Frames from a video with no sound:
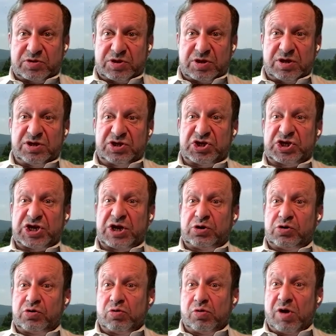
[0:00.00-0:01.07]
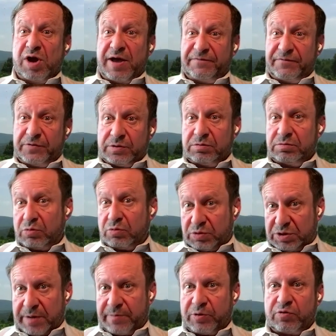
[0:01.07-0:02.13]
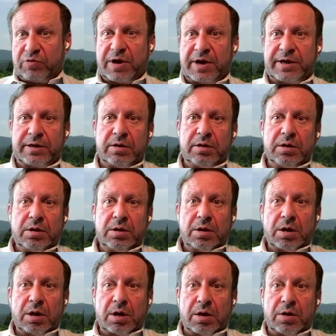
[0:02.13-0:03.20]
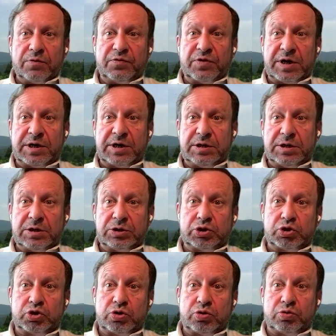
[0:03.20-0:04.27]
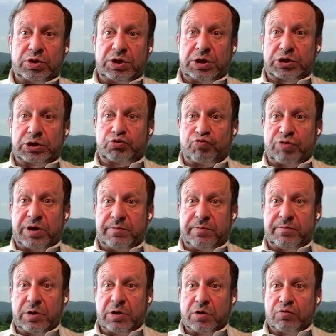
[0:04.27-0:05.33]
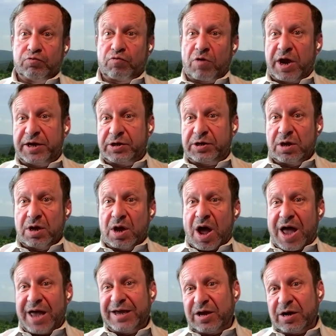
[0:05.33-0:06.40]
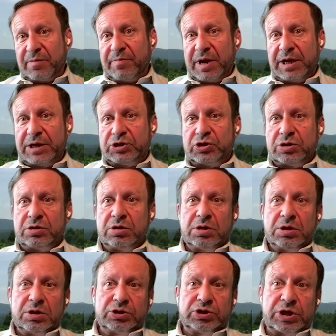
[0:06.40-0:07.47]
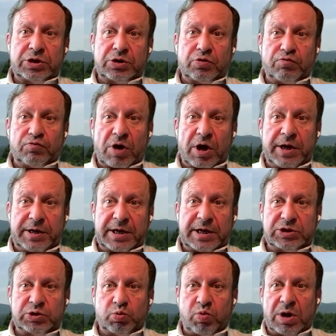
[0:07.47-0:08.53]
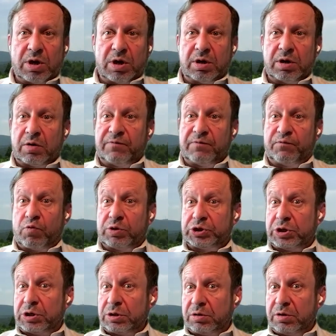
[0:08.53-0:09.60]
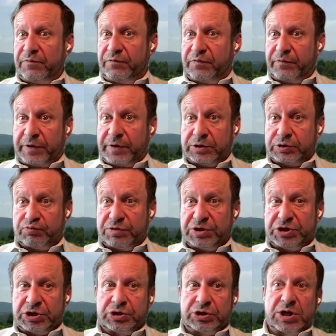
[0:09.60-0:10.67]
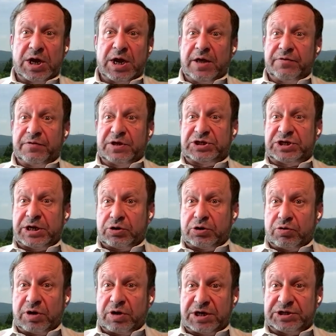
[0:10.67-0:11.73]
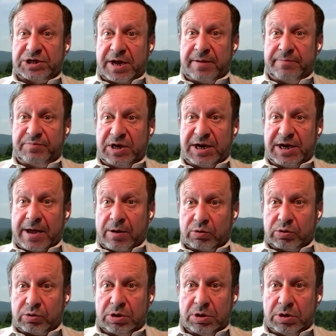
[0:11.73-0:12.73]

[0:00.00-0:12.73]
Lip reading: the center left or Democratic than it is to the extreme right. I can imagine center right as well. And unfortunately, for various reasons, the center has emptied out